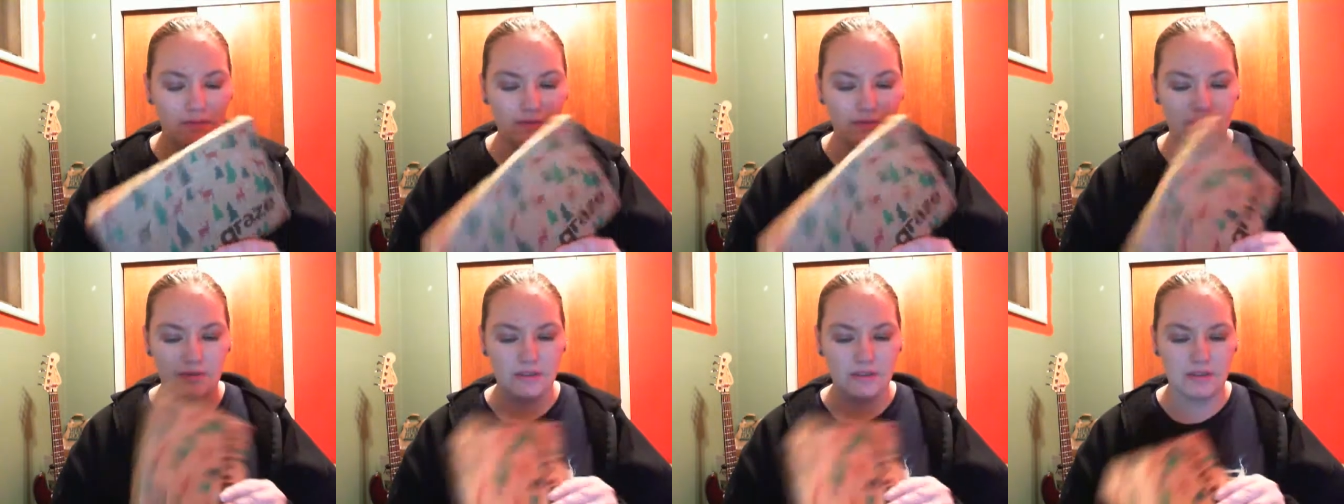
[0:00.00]

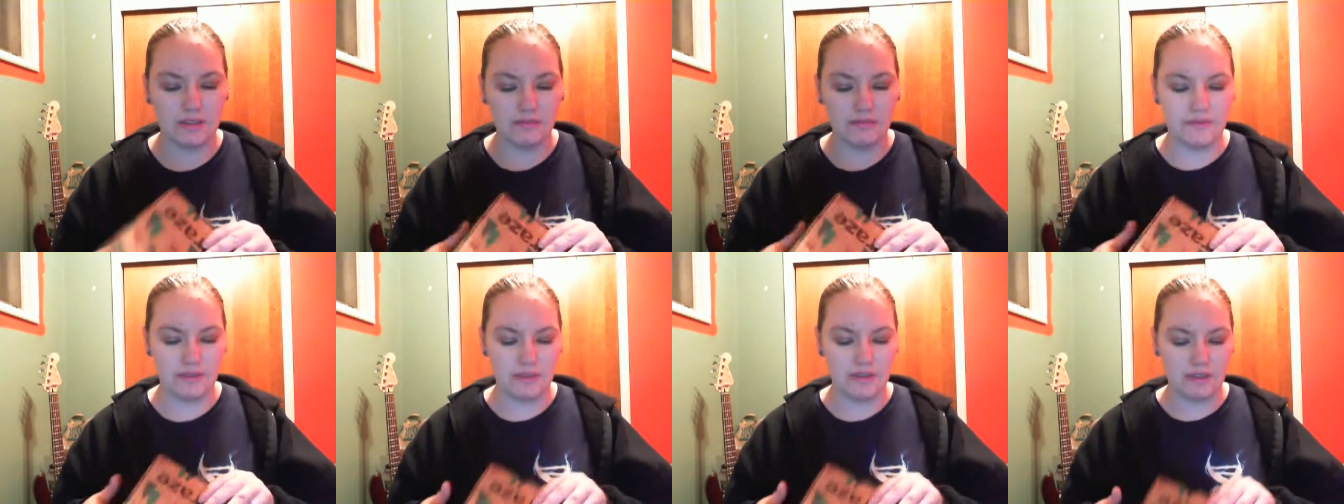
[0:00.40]
old because I
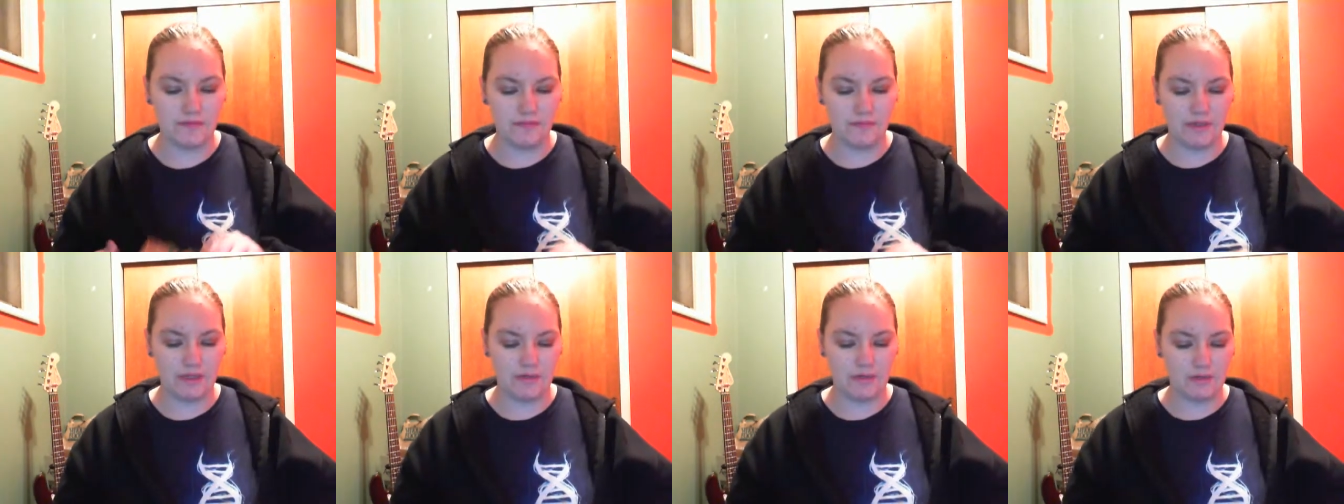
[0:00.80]
haven't shot a
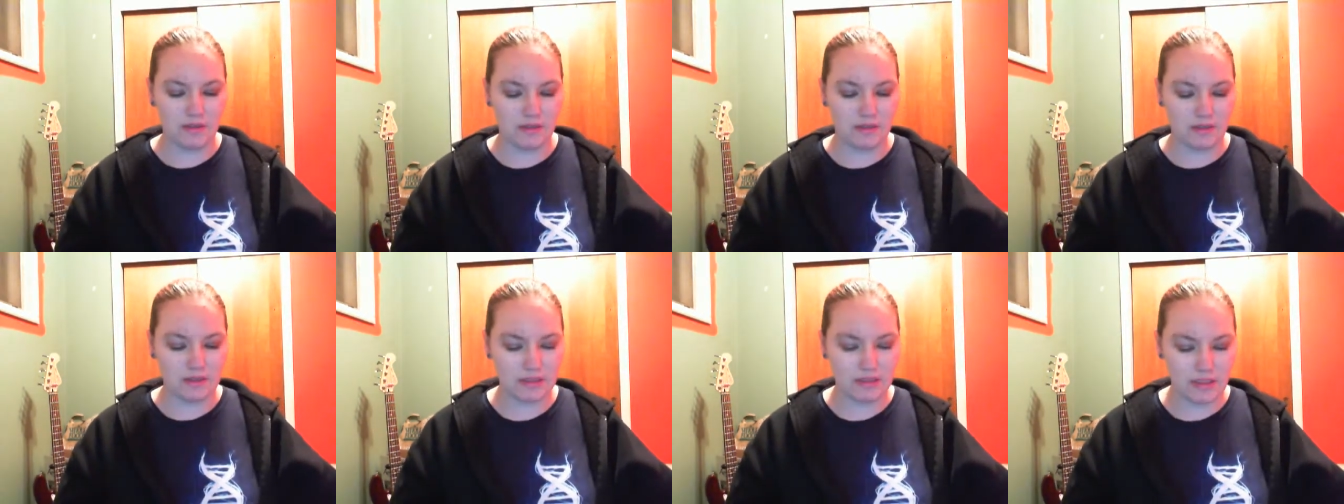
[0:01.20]
video in a
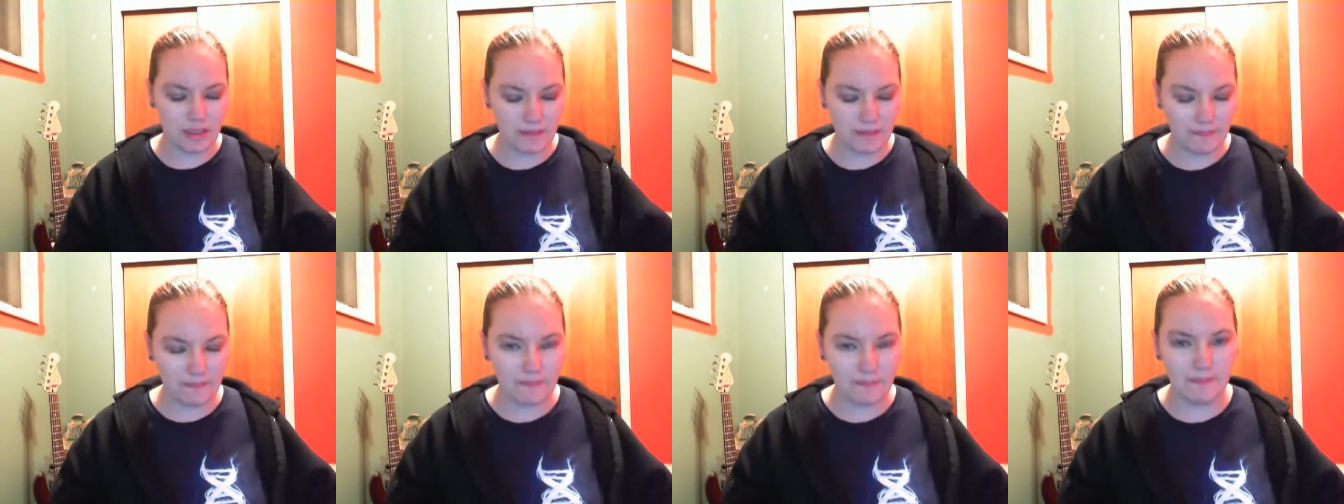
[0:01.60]
long
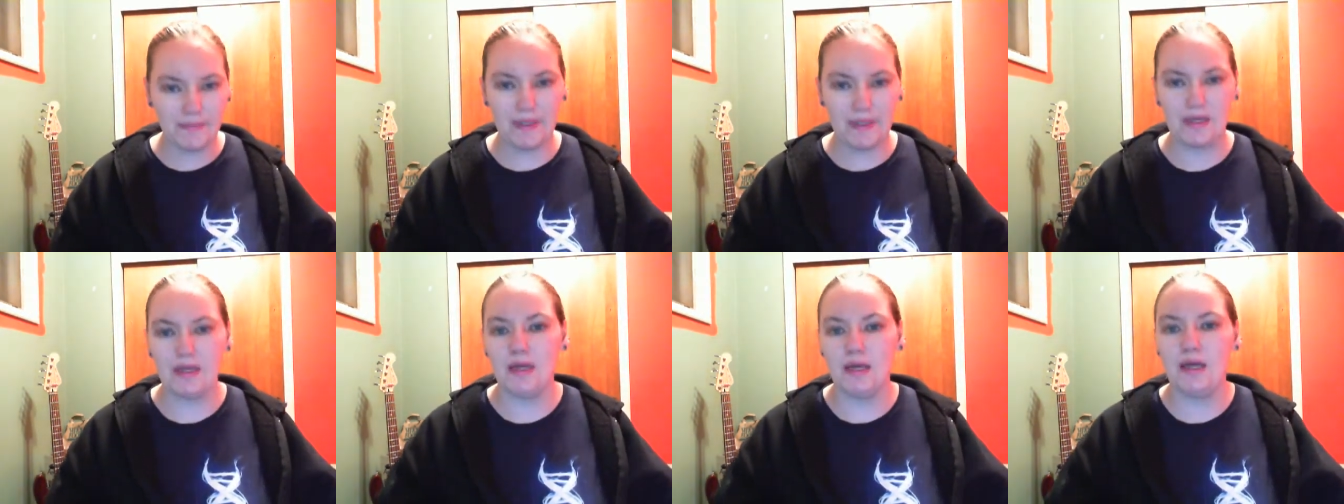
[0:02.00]
time,
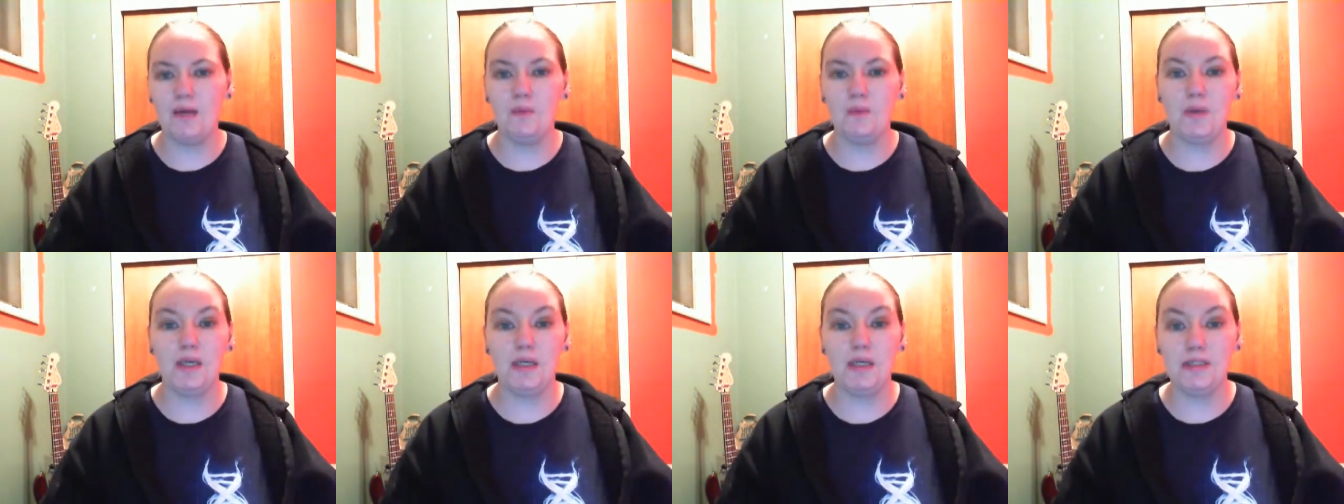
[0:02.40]
but I
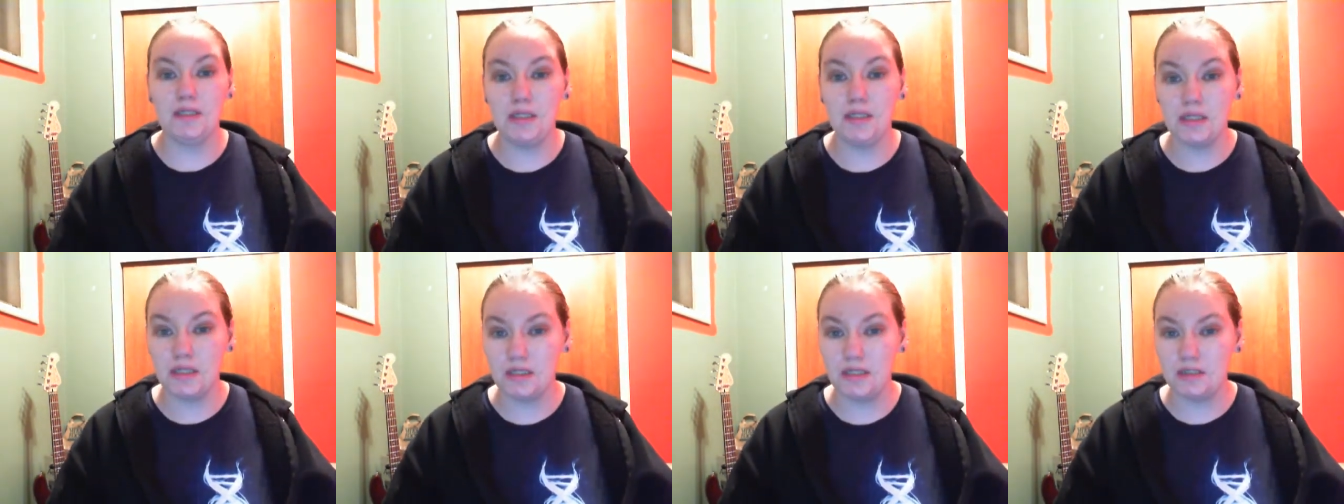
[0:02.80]
waited
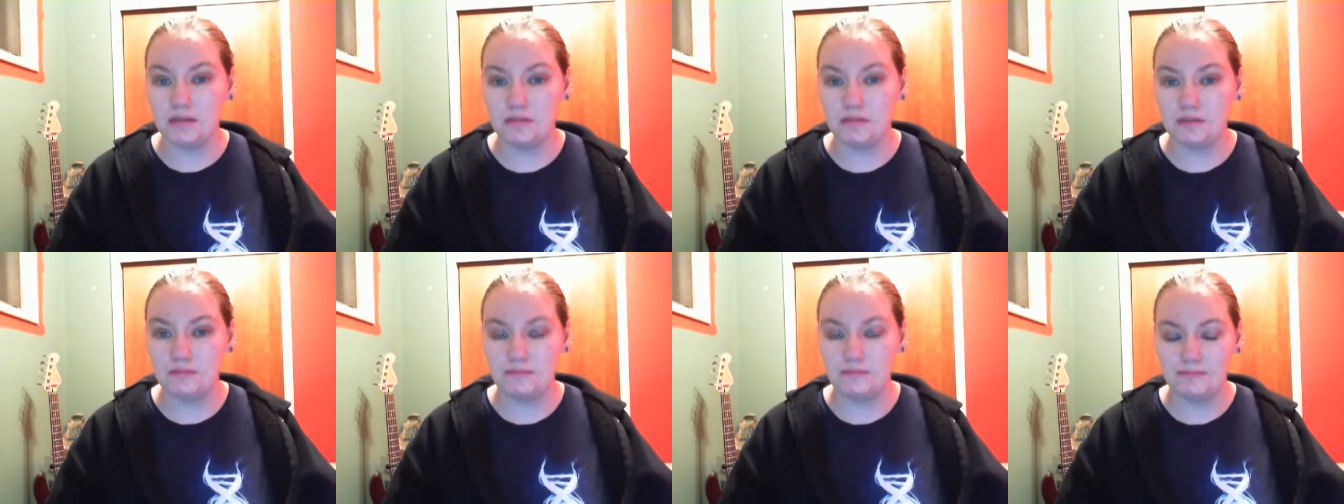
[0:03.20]
to eat it
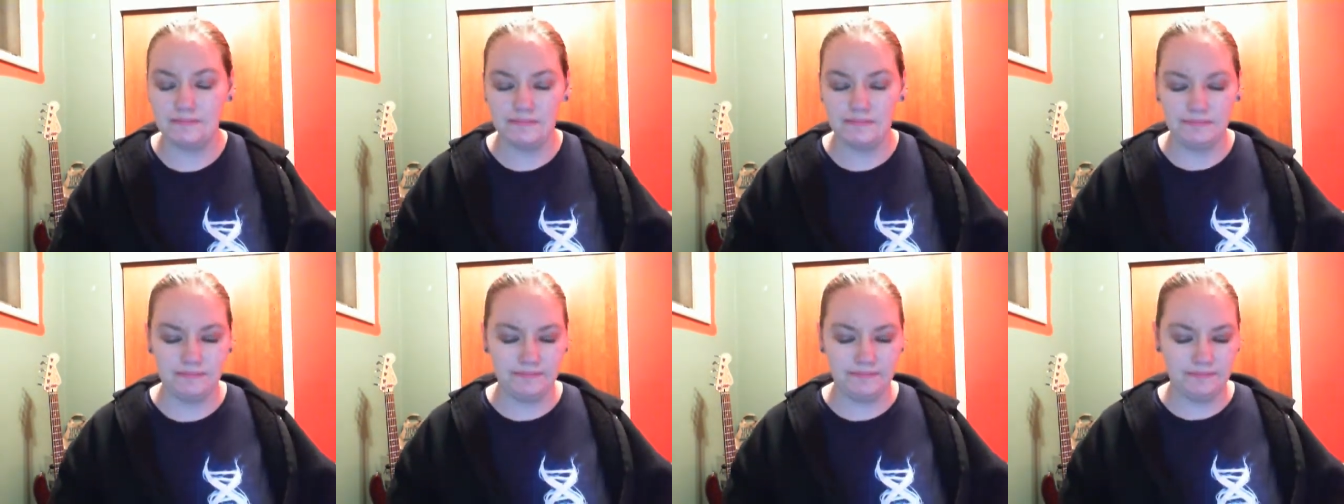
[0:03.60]

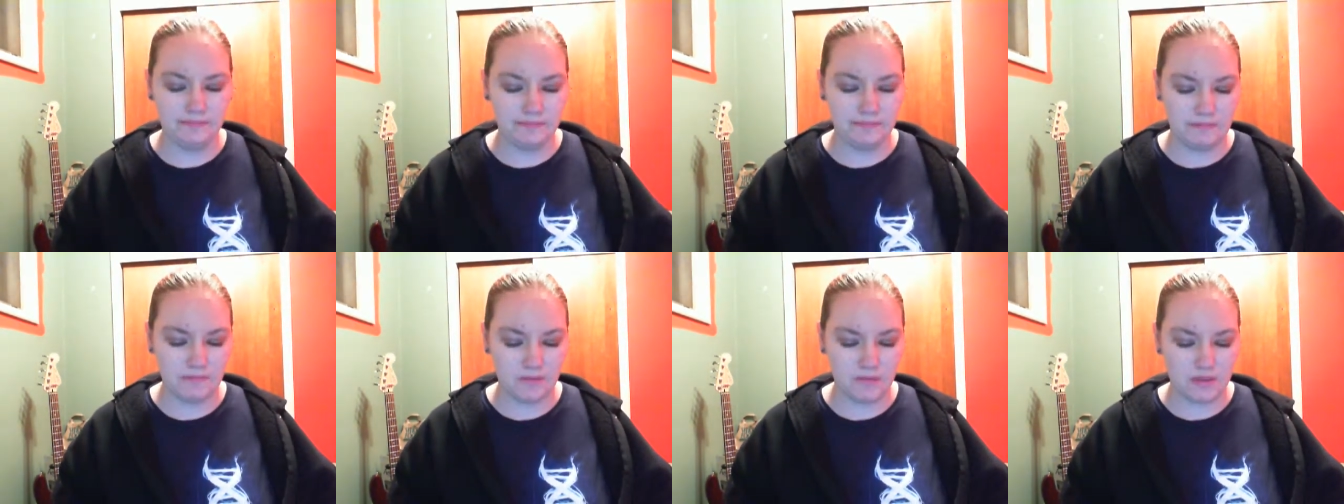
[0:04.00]

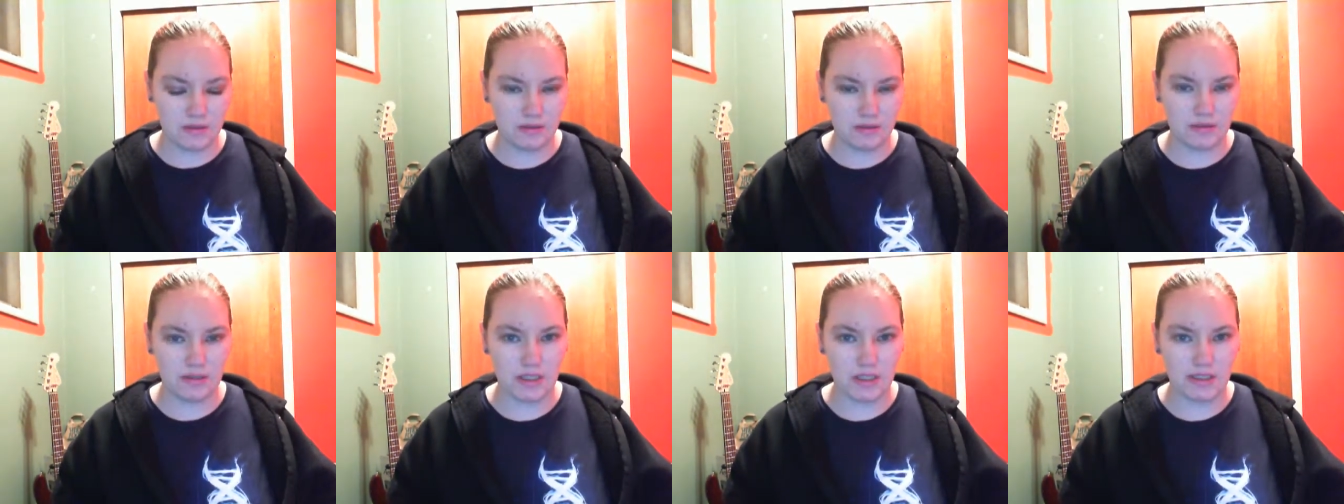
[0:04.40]

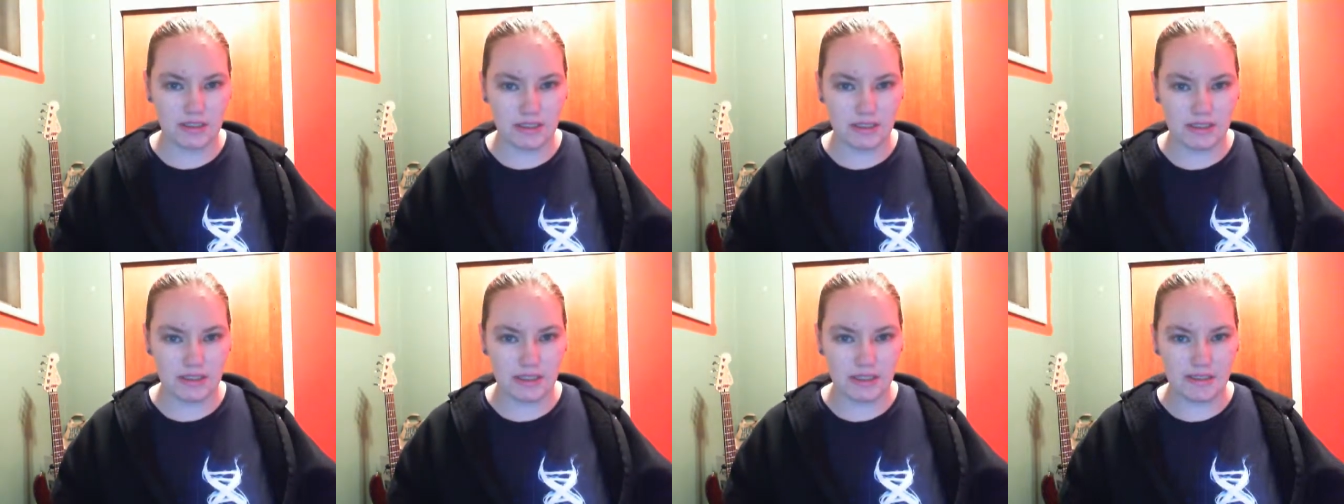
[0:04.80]
just so you guys
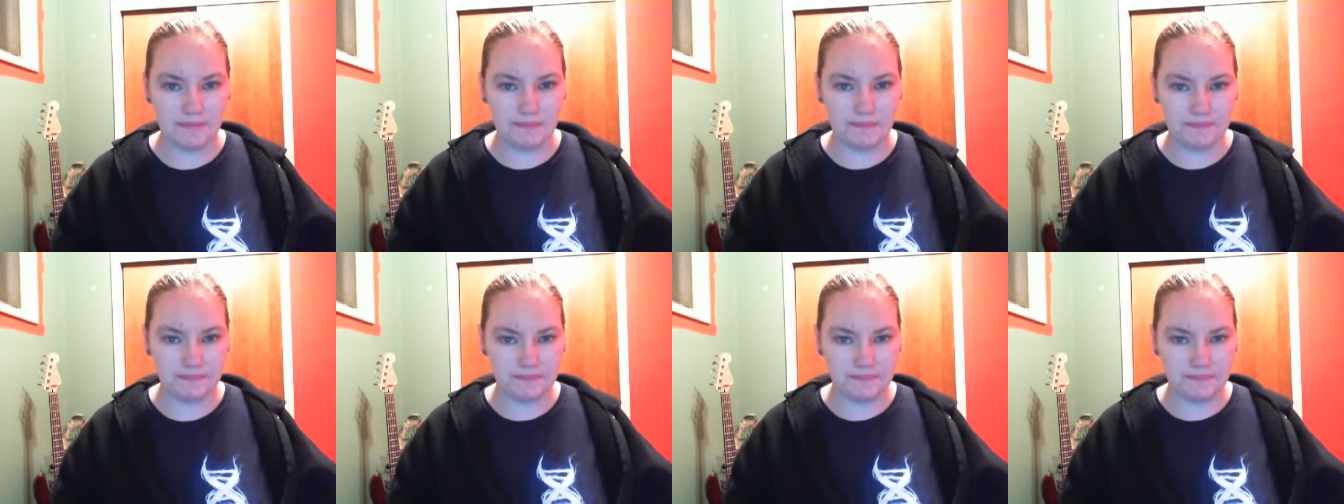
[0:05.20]
can see it.